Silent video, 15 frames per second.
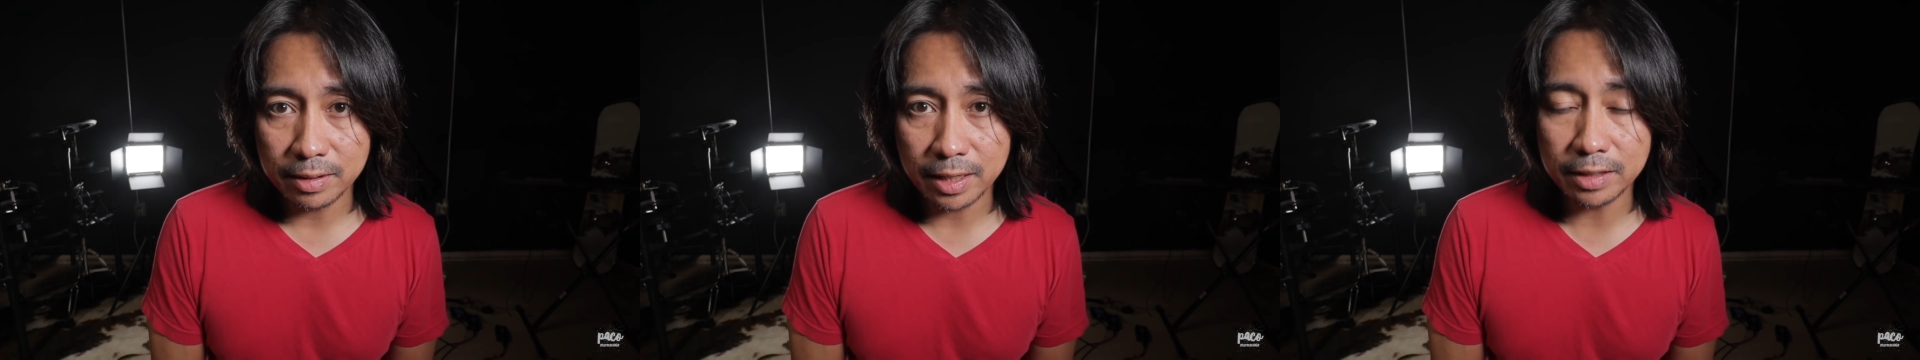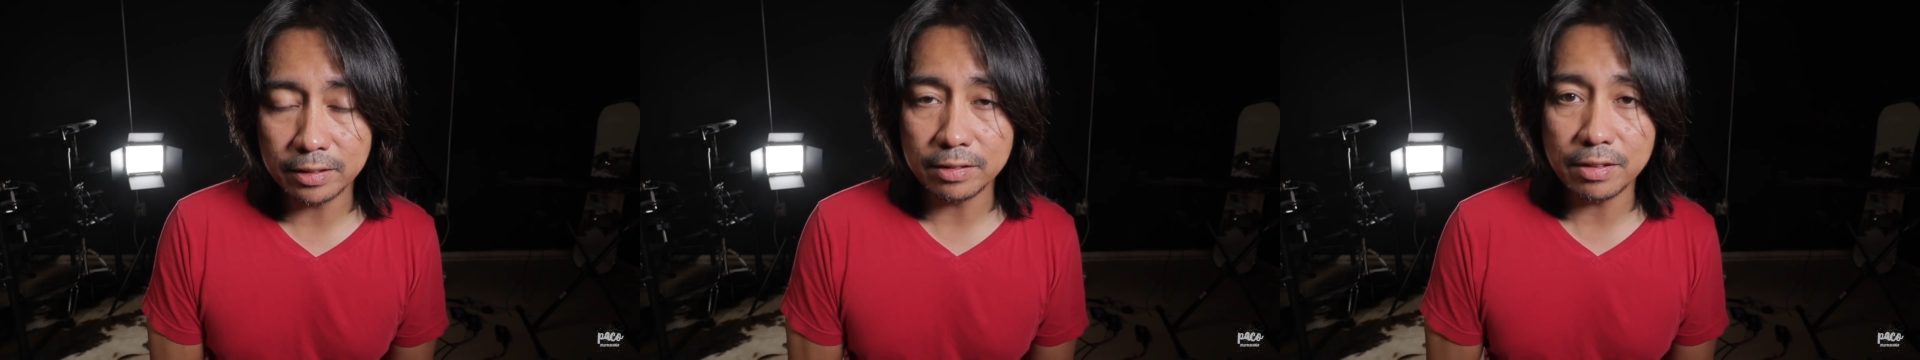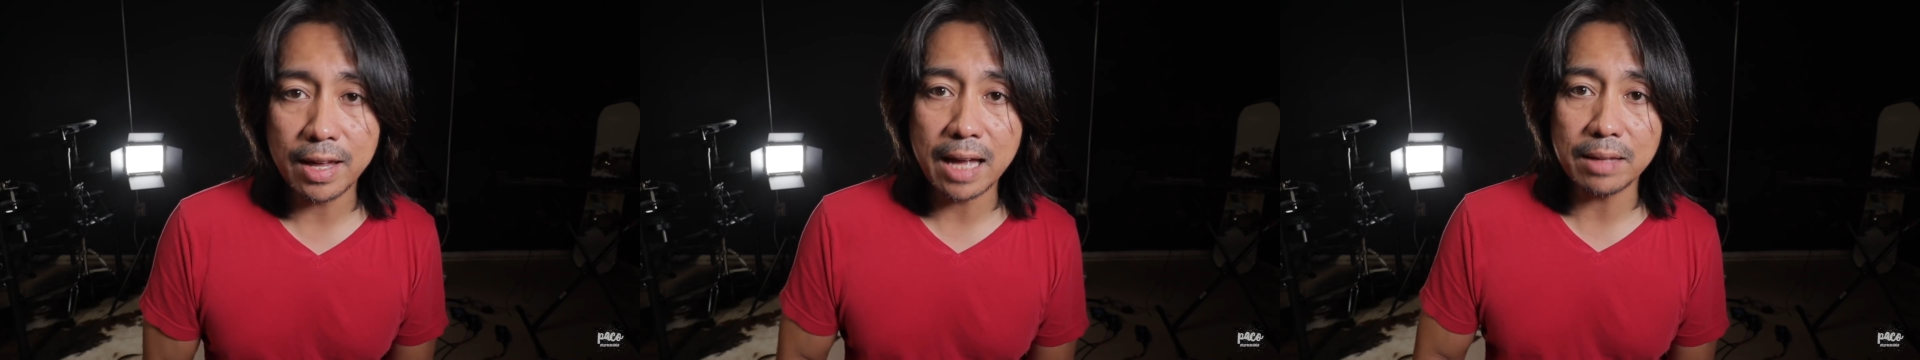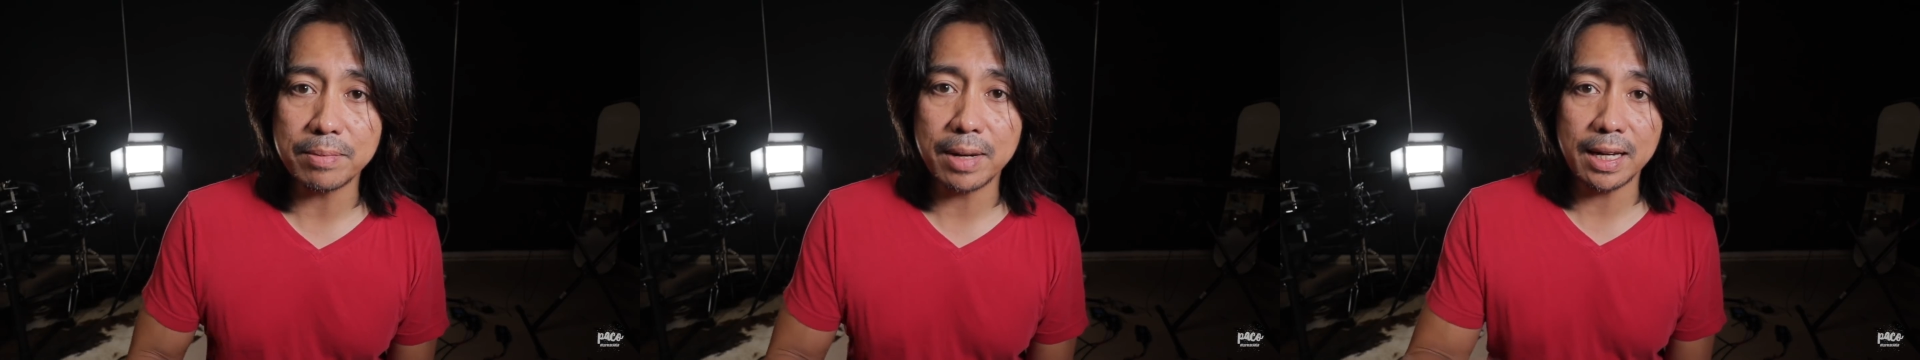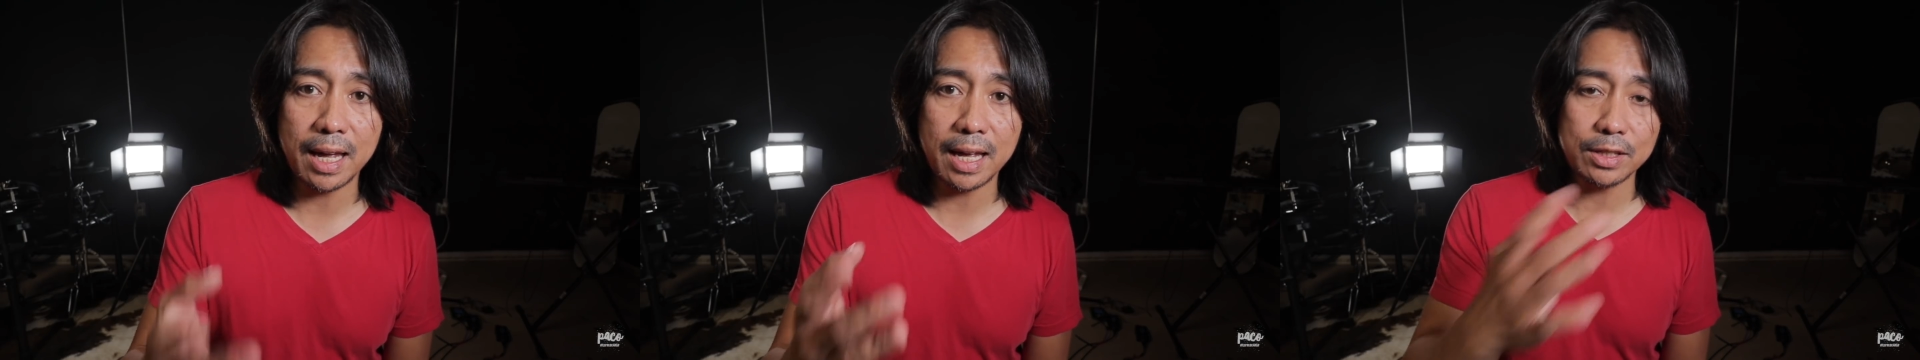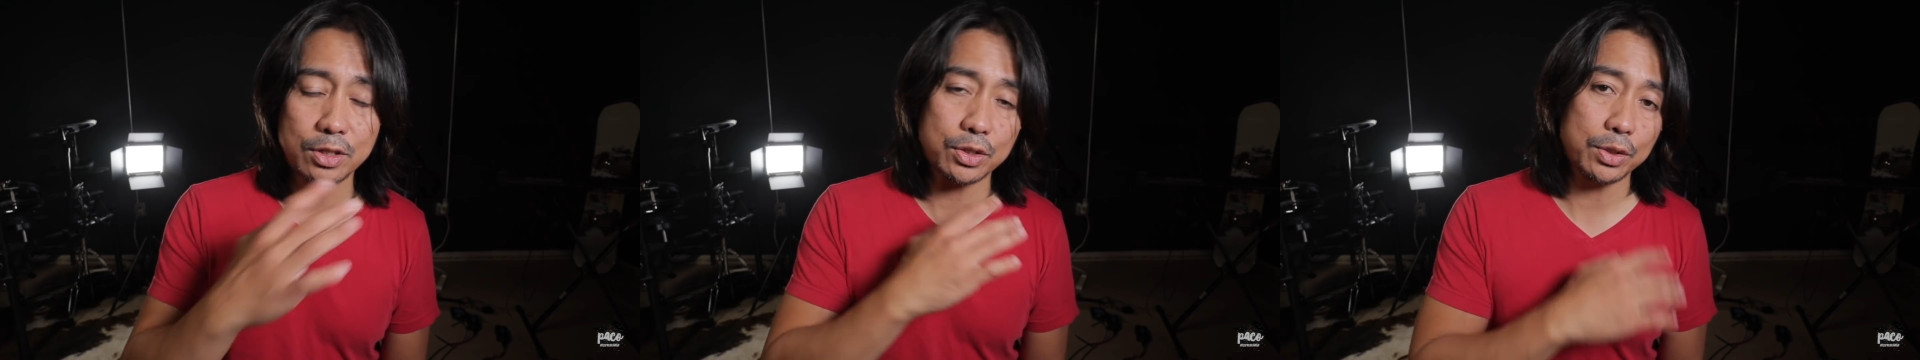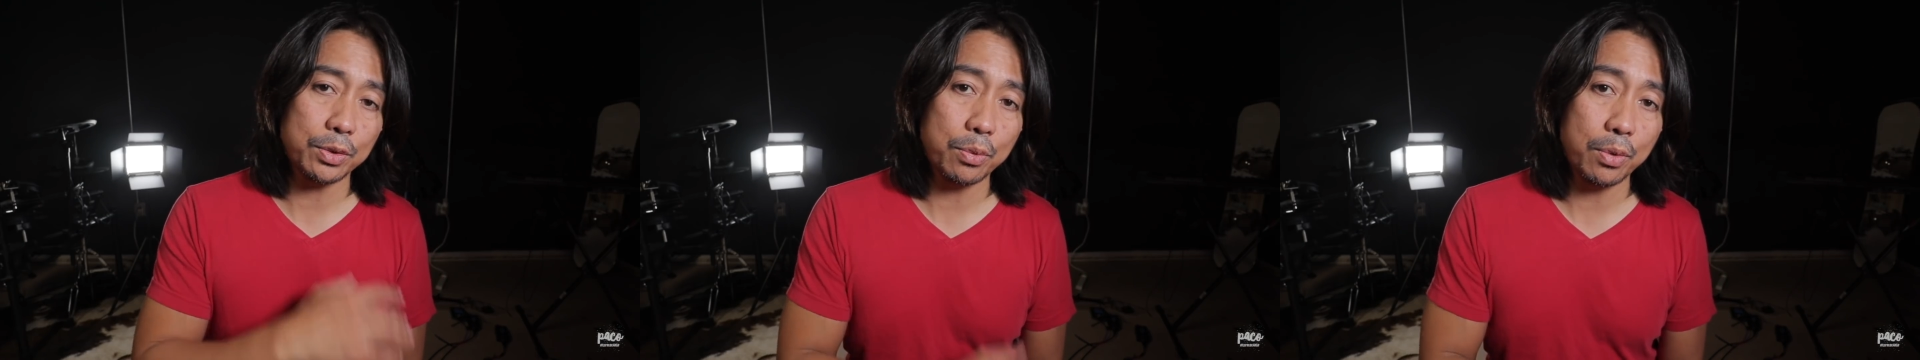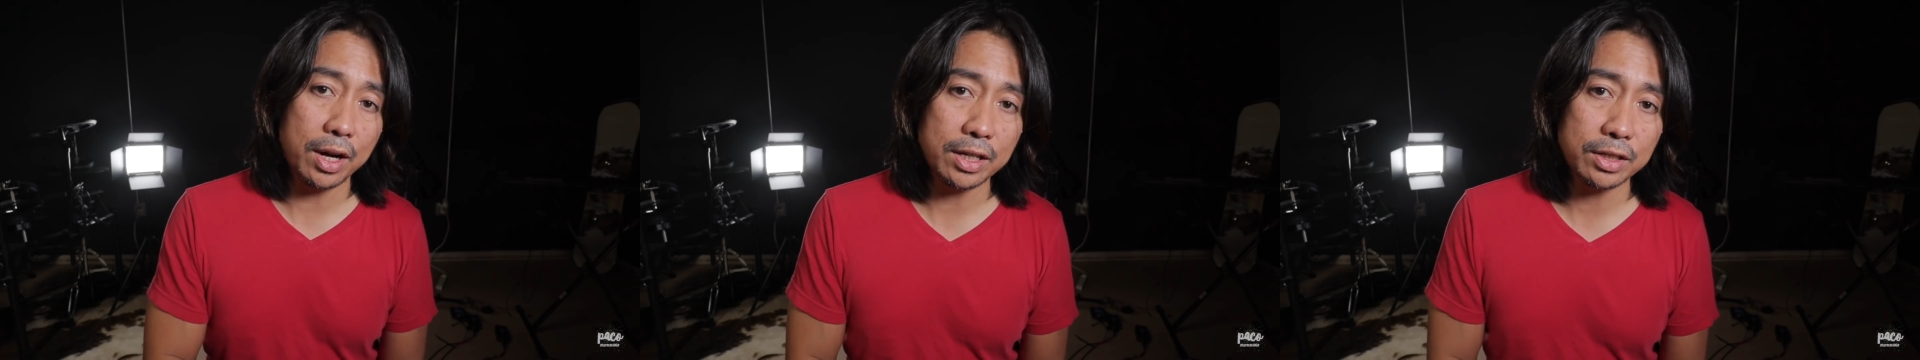And to that, my answer
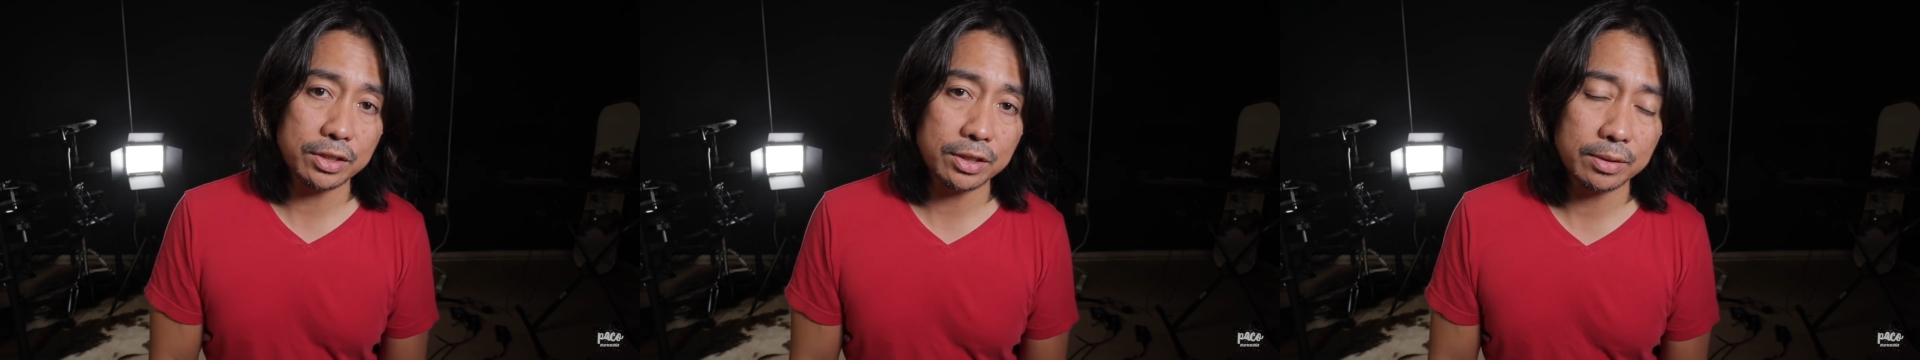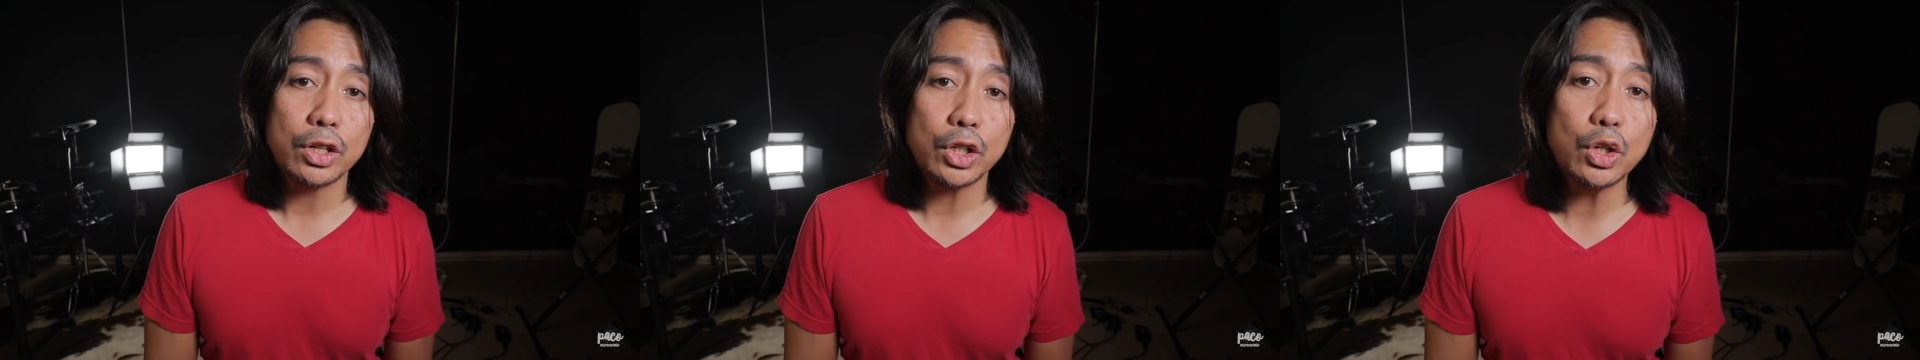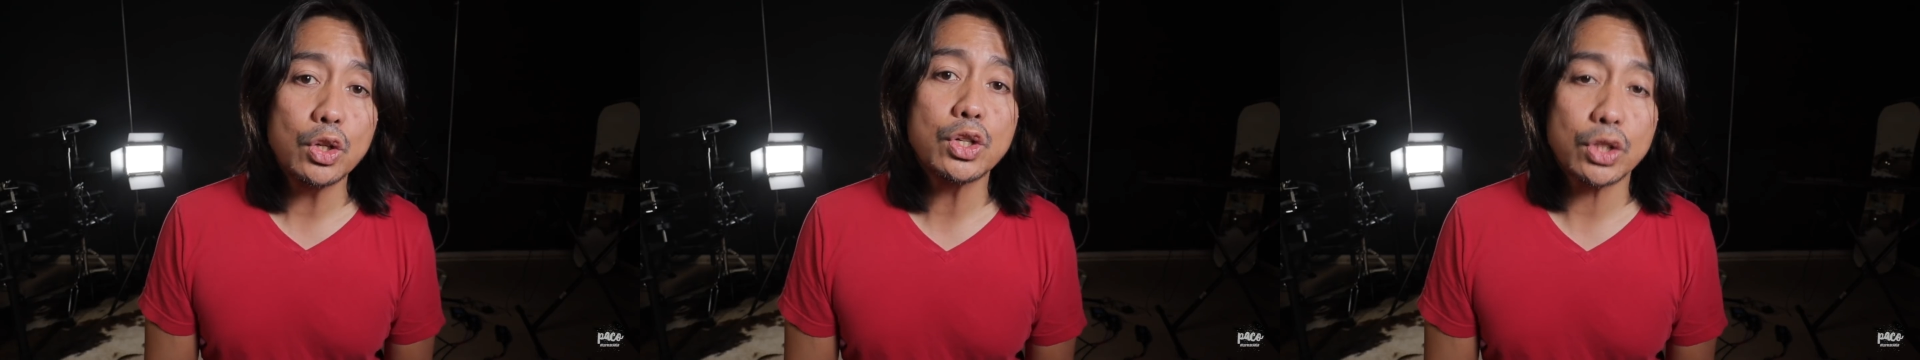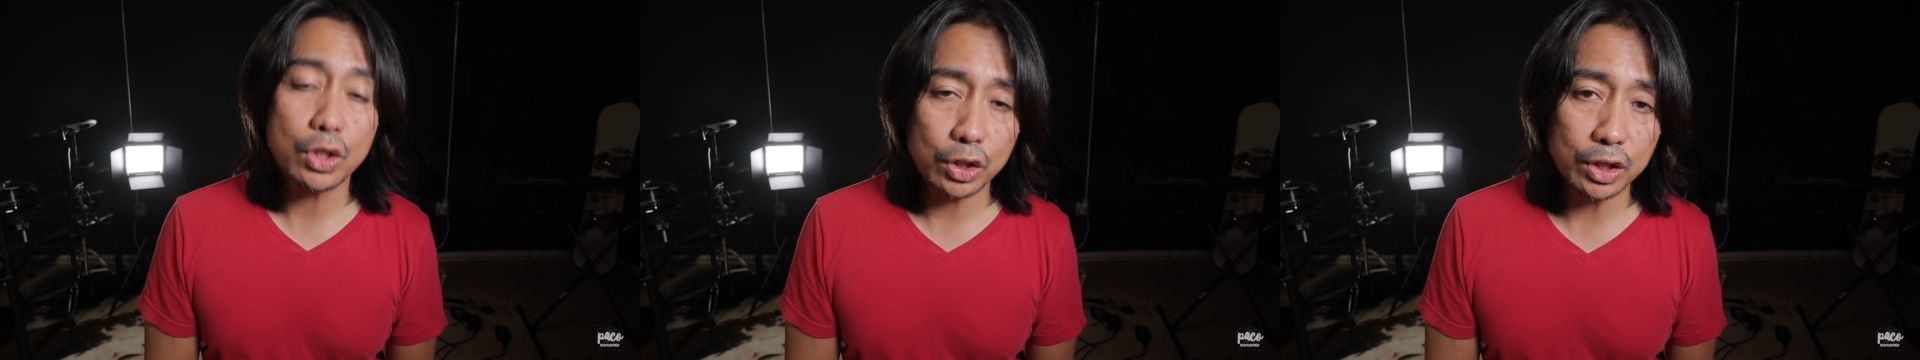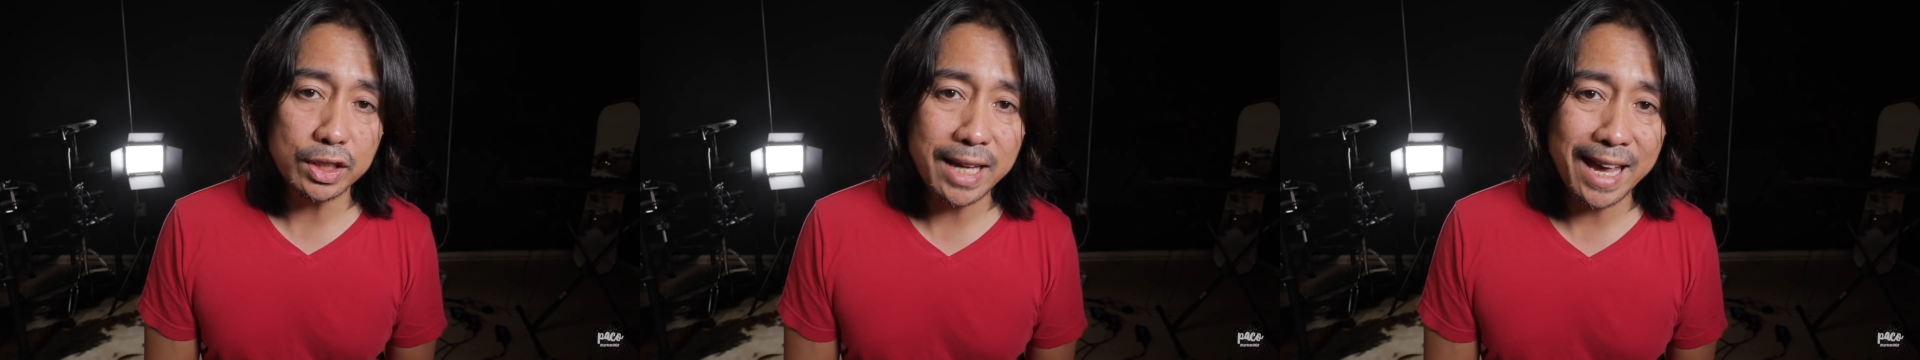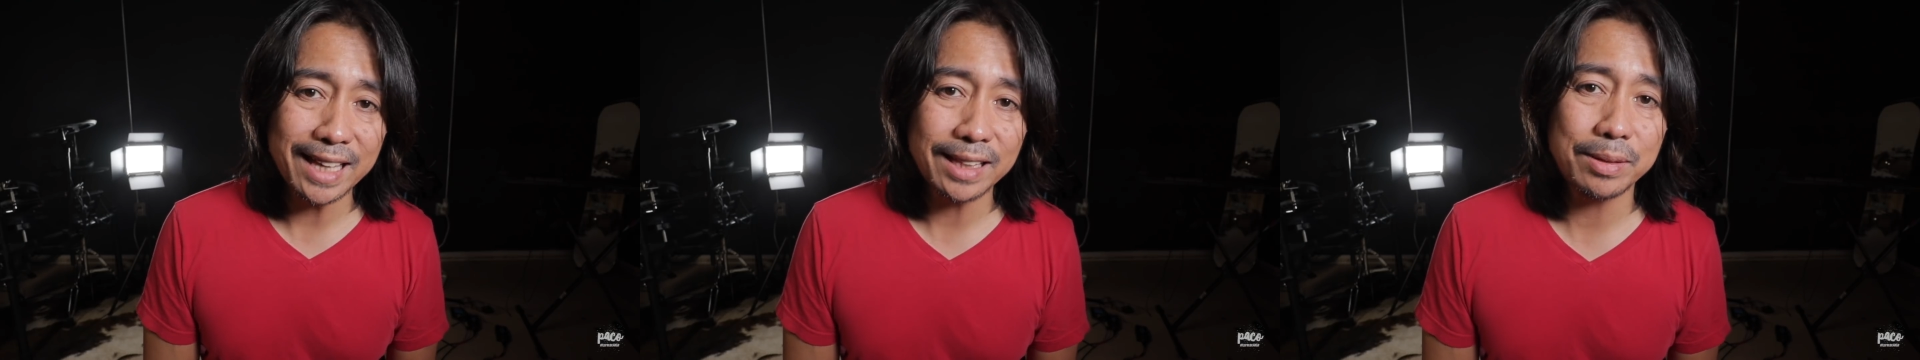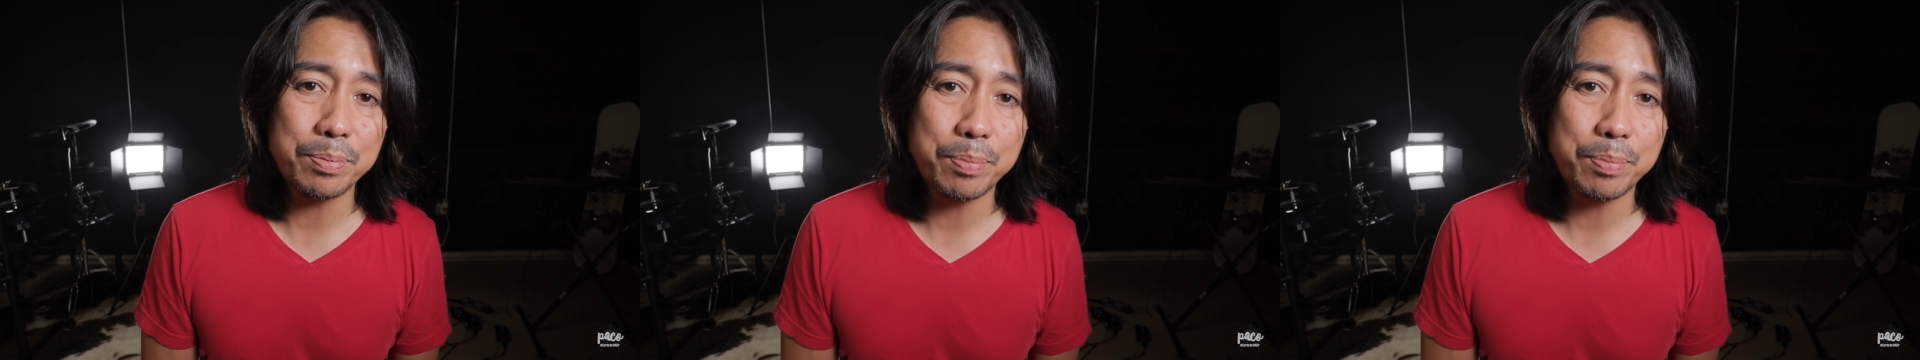was, you should get